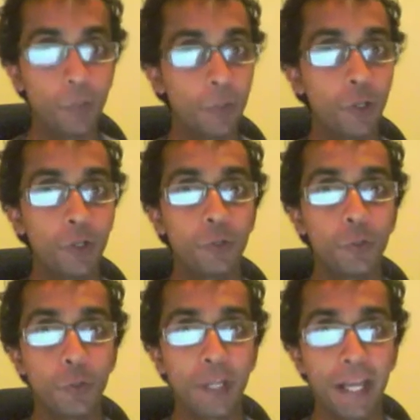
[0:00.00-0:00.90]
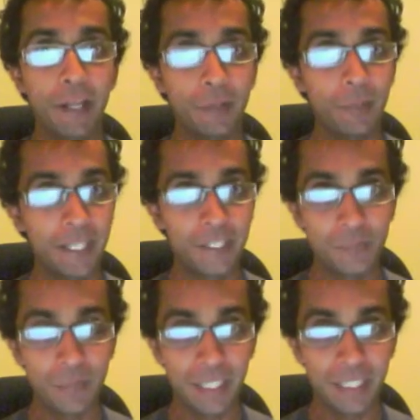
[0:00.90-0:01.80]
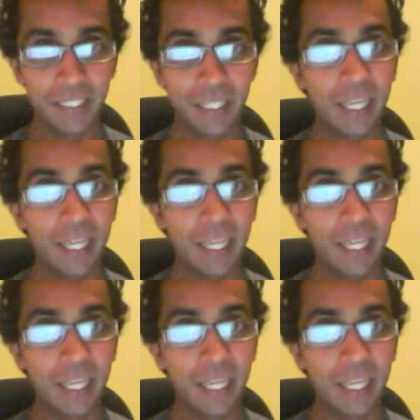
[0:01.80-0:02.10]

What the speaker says: we're not taught how to manage money,